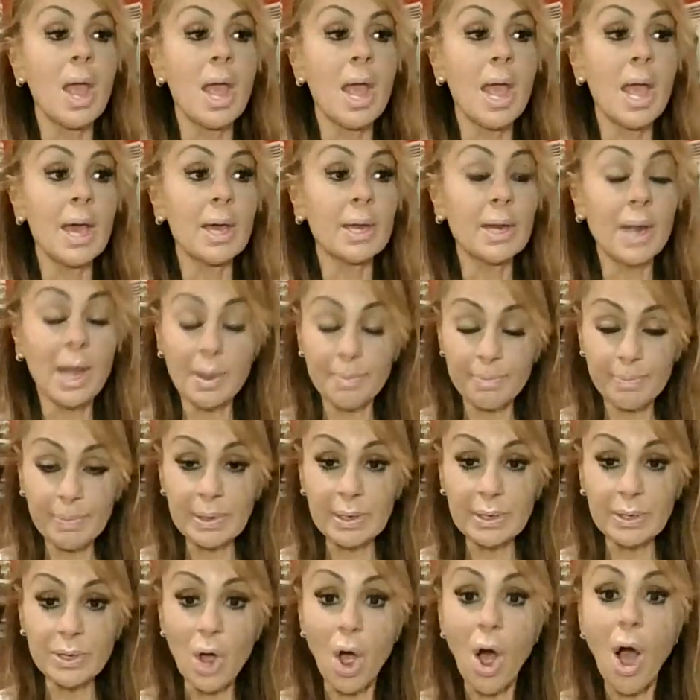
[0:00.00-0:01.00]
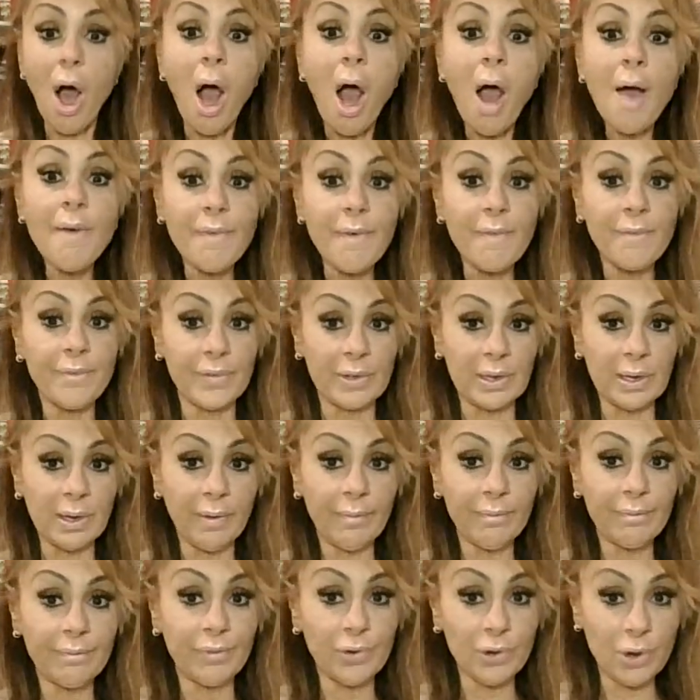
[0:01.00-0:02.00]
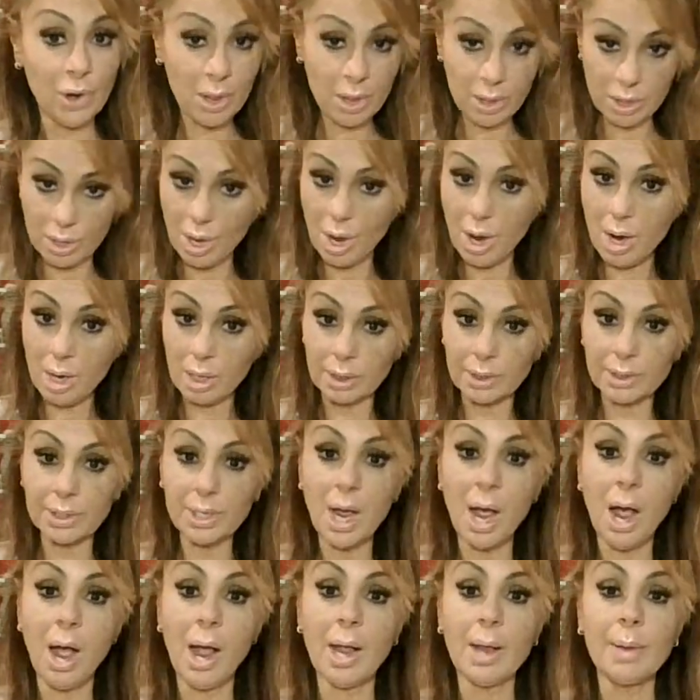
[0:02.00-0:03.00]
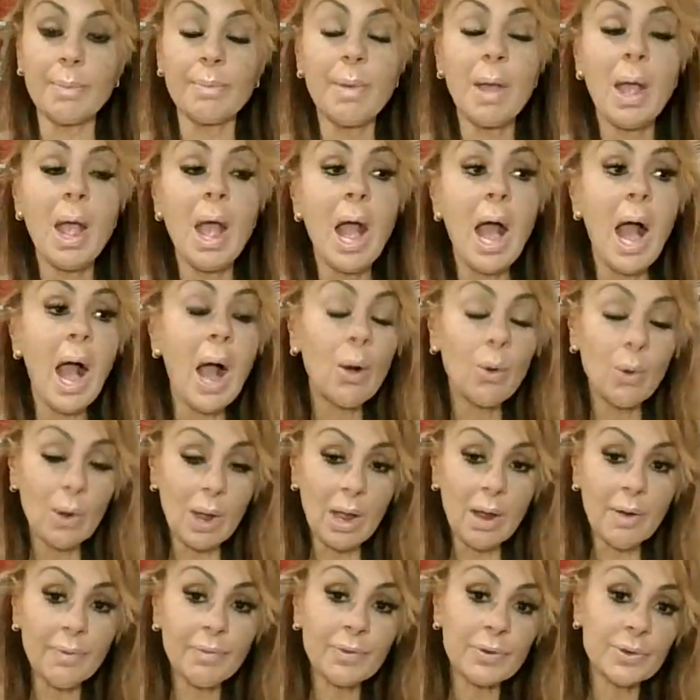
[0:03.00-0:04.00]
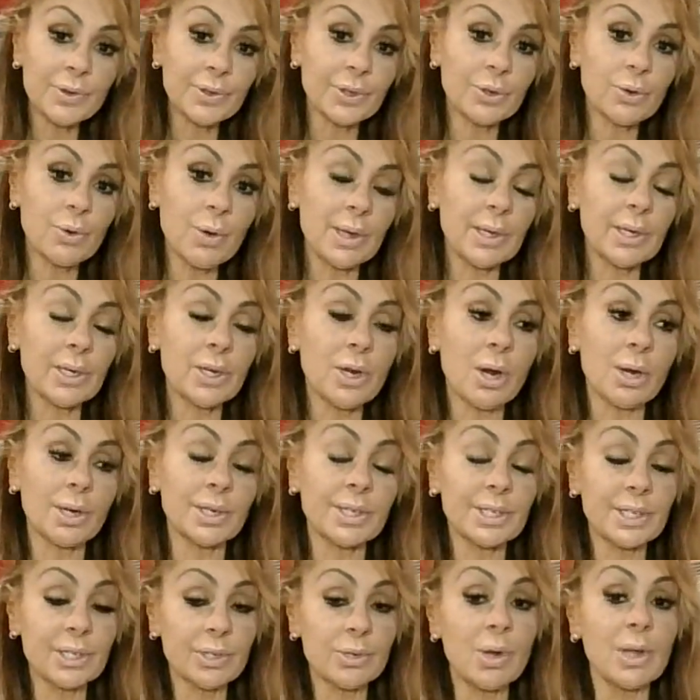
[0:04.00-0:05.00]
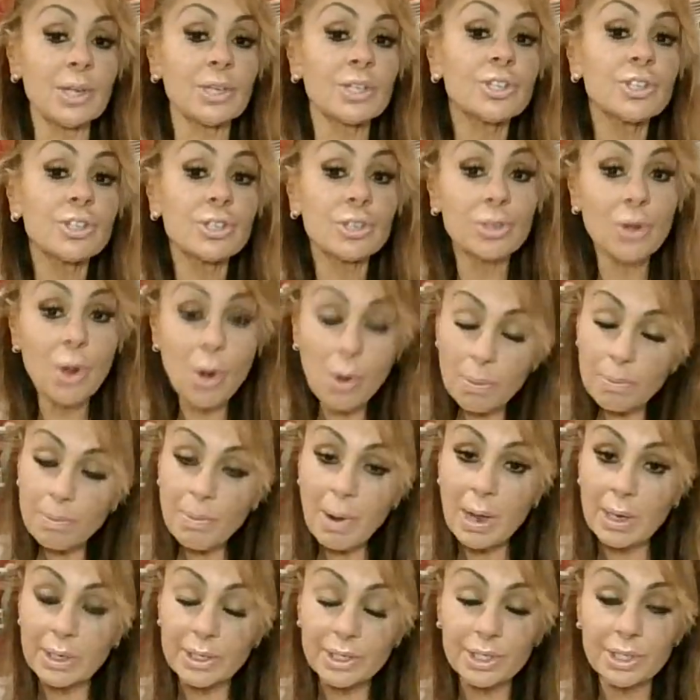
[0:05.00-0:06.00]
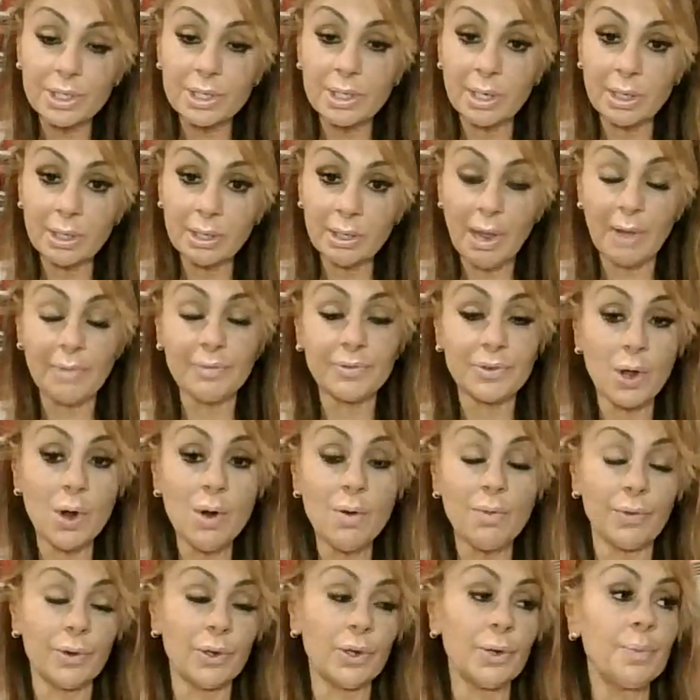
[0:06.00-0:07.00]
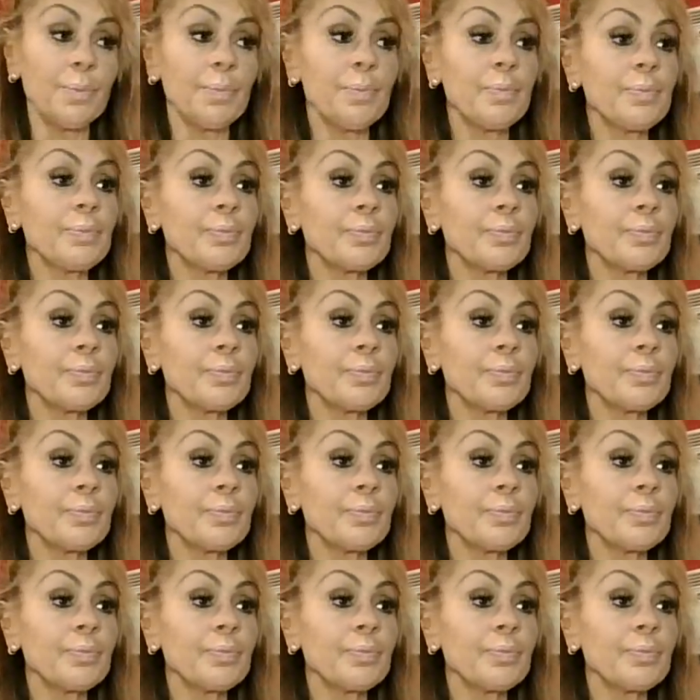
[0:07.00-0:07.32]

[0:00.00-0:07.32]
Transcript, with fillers: And I've been off of it for a long time. However, the credit card still had so much left over.